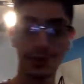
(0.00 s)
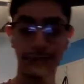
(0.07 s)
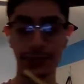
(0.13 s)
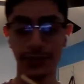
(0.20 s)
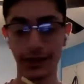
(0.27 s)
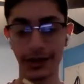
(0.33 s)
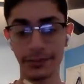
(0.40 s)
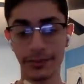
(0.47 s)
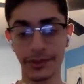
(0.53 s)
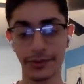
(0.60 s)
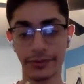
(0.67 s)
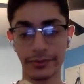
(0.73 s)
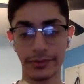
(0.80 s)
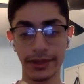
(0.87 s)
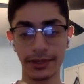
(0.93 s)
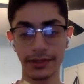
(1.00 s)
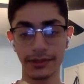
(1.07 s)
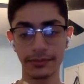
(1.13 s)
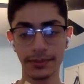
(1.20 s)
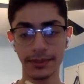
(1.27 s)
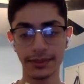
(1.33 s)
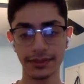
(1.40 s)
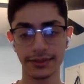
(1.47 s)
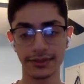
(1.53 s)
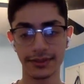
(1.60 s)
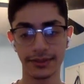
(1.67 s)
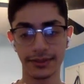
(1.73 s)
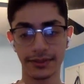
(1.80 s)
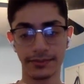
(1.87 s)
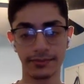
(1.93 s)
we grab the remaining
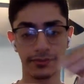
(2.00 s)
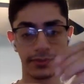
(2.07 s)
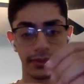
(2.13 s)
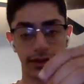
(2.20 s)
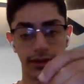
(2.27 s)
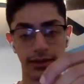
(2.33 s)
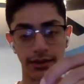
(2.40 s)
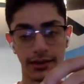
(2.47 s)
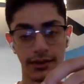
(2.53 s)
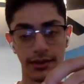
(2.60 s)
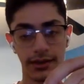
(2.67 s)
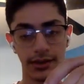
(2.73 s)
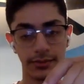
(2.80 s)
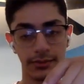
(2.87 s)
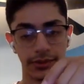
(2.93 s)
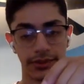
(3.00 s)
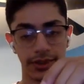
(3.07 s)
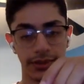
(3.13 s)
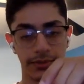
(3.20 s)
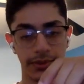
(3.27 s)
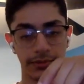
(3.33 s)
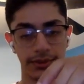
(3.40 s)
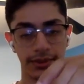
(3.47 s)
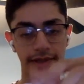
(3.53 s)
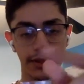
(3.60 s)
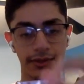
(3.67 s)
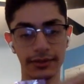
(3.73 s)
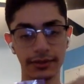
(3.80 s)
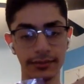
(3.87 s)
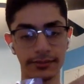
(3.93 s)
bits and we tape them
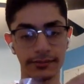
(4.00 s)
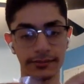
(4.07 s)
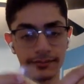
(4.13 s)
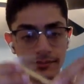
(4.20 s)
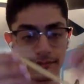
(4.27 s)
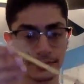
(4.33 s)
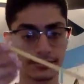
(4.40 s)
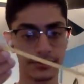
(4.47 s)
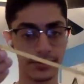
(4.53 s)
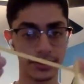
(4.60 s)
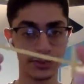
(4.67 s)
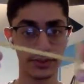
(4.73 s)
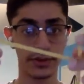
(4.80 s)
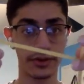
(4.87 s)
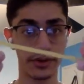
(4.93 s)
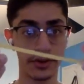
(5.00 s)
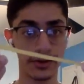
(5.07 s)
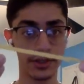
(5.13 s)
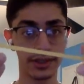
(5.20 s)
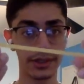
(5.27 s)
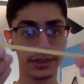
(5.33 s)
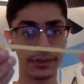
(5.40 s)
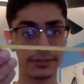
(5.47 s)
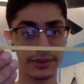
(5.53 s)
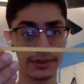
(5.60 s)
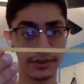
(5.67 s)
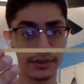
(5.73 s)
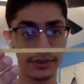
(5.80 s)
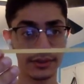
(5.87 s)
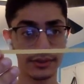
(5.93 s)
together. Make sure they're
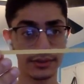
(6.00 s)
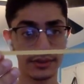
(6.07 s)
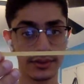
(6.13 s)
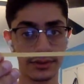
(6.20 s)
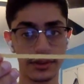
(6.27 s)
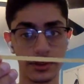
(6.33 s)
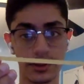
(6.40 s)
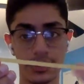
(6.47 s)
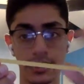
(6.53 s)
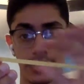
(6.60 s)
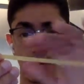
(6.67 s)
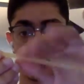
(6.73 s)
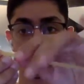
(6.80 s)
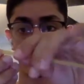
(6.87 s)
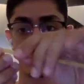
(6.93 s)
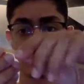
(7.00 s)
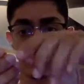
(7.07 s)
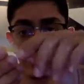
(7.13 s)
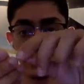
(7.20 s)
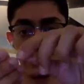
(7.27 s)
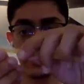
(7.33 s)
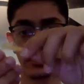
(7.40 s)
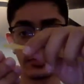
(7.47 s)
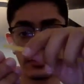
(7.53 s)
even. There we go.